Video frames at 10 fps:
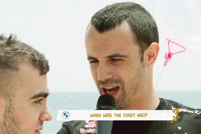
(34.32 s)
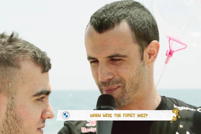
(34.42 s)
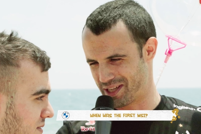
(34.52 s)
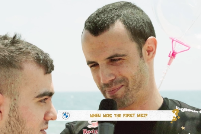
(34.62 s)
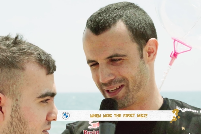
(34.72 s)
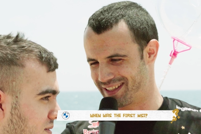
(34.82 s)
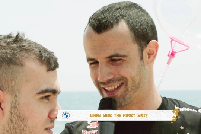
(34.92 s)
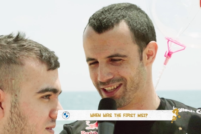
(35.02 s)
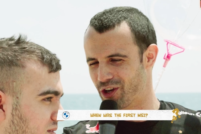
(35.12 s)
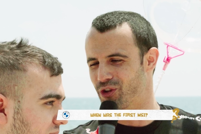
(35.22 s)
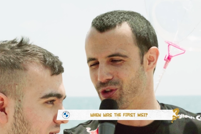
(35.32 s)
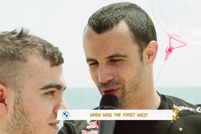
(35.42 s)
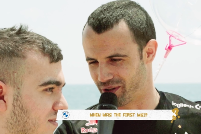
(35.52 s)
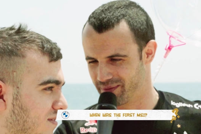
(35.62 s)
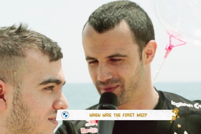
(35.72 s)
Speaker 1: I'm expecting a
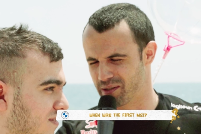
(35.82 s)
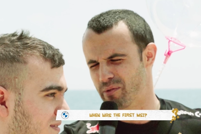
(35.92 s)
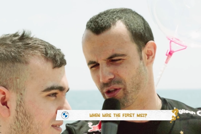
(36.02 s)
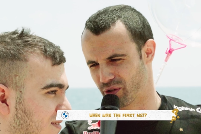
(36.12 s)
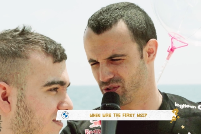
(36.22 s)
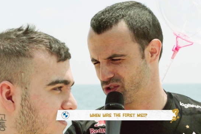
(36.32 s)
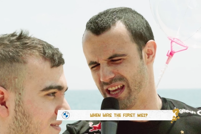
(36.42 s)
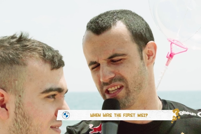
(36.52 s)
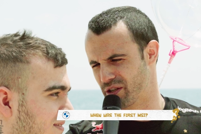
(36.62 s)
year. Give me a year. Any